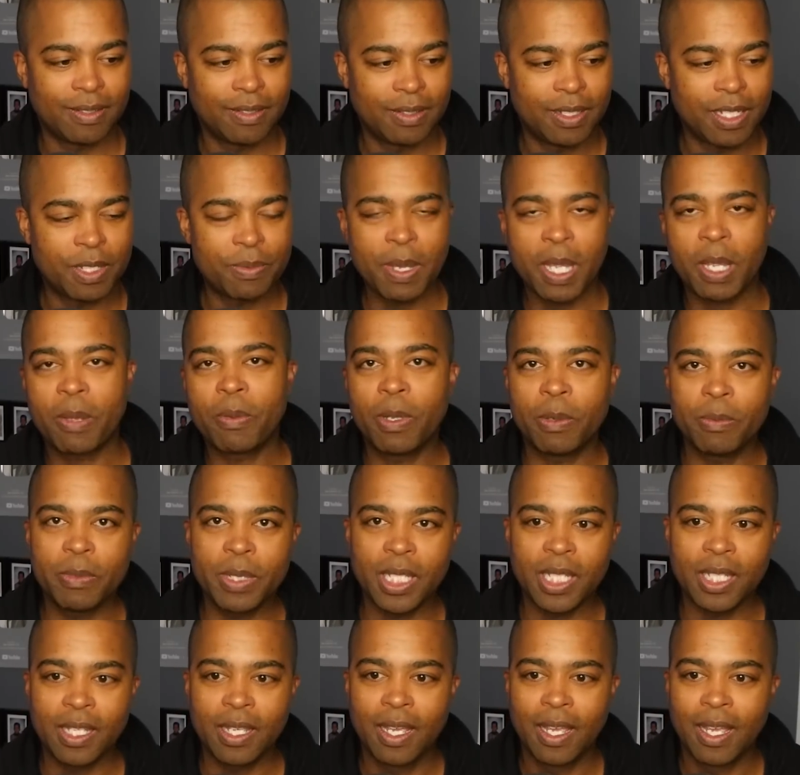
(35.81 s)
Despicable
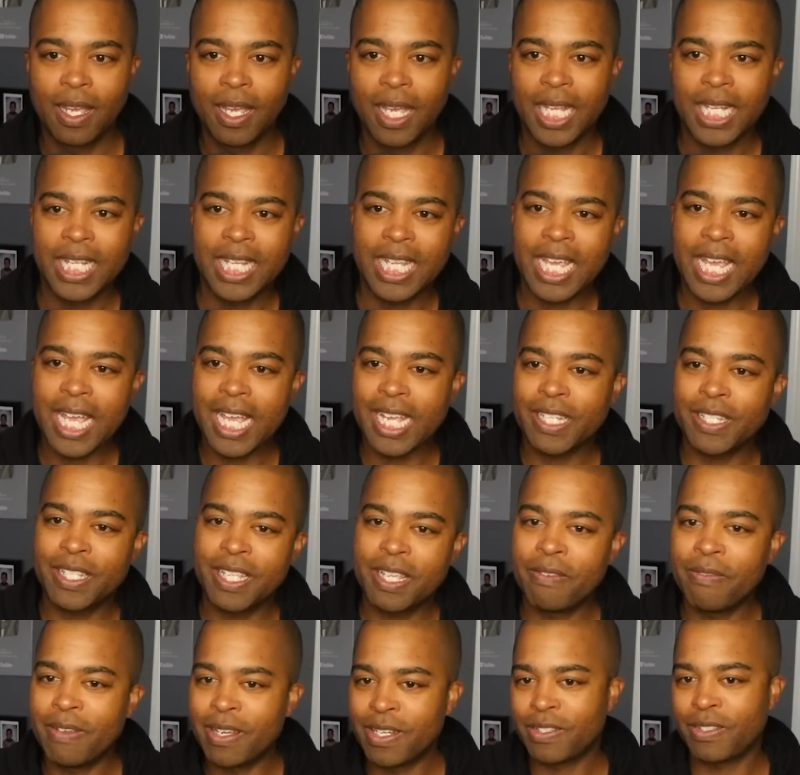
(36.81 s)
Me. They actually
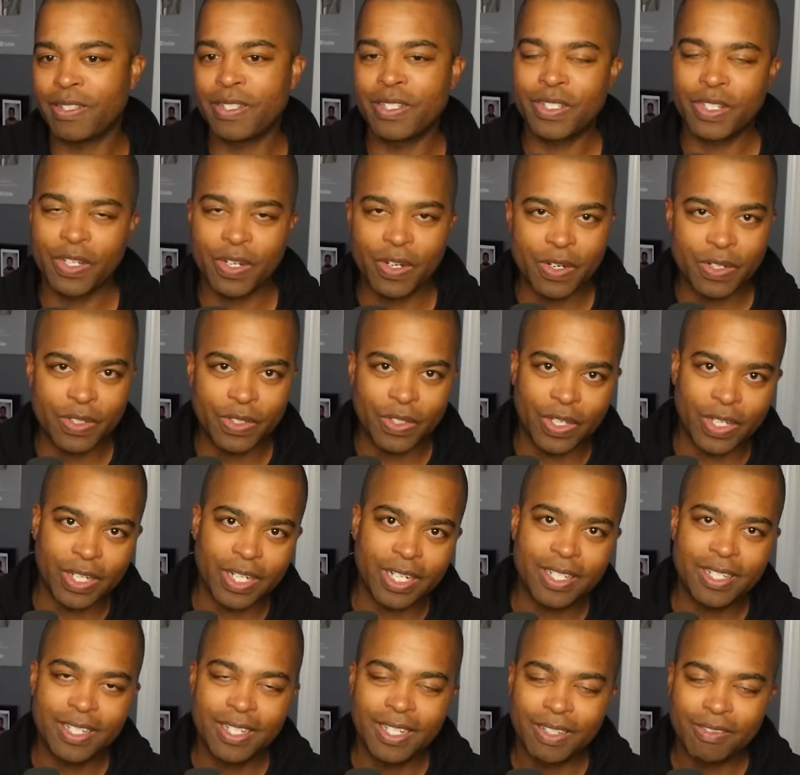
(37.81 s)
they eventually turn
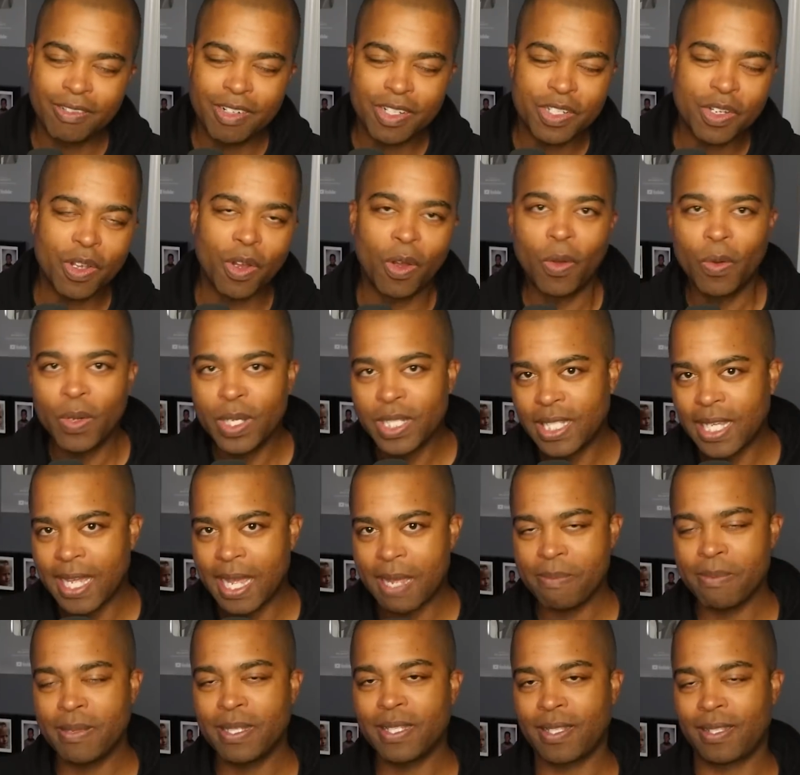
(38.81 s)
good, which always
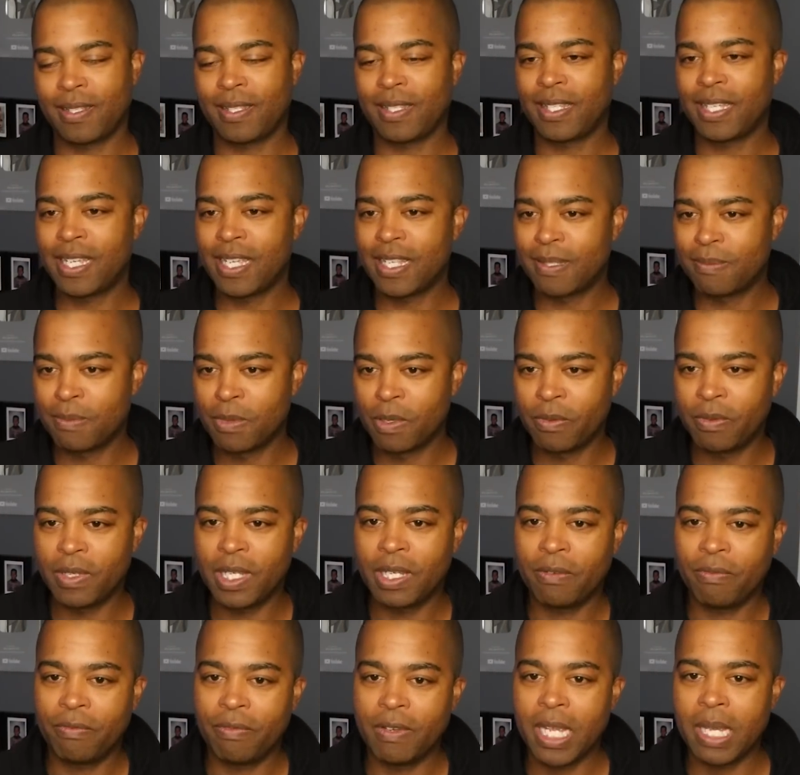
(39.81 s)
happens. It's a kids movie,
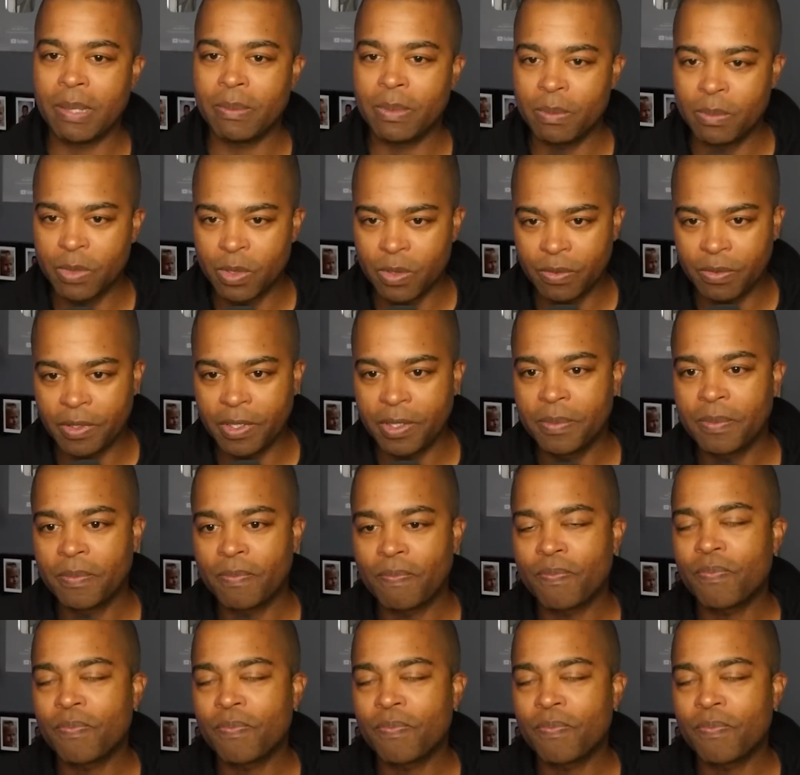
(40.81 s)
a family movie.